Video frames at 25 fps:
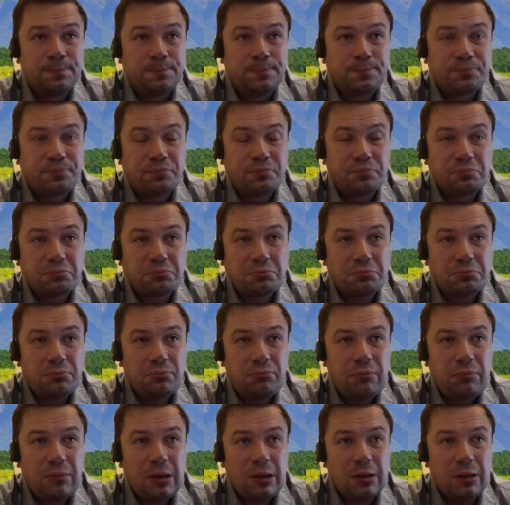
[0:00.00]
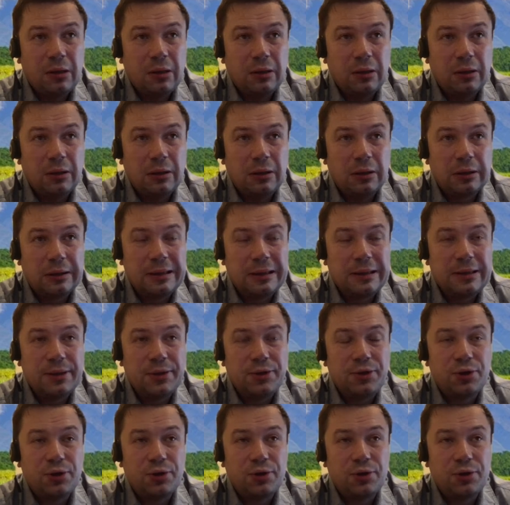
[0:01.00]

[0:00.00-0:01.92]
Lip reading: on this boat.